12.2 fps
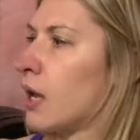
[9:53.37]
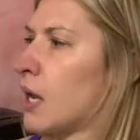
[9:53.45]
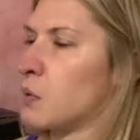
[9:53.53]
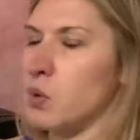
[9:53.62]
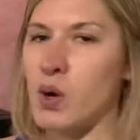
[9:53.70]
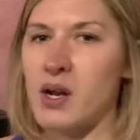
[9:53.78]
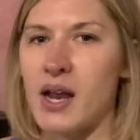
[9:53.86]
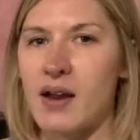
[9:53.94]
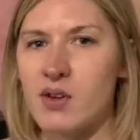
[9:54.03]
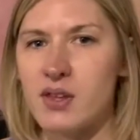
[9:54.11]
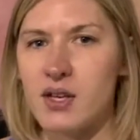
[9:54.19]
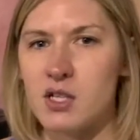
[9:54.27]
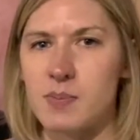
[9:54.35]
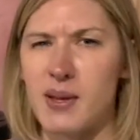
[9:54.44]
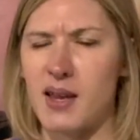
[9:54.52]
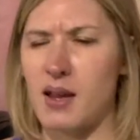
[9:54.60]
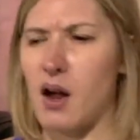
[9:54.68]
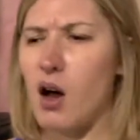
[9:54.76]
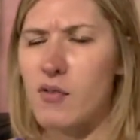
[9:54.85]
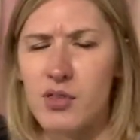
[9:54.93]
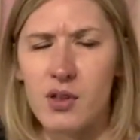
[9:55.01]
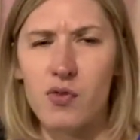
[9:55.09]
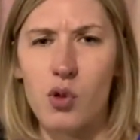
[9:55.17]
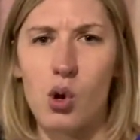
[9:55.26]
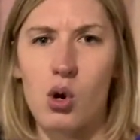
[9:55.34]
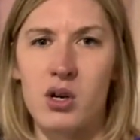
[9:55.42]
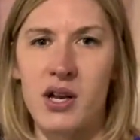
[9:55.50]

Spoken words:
And we want everything to be off the floor,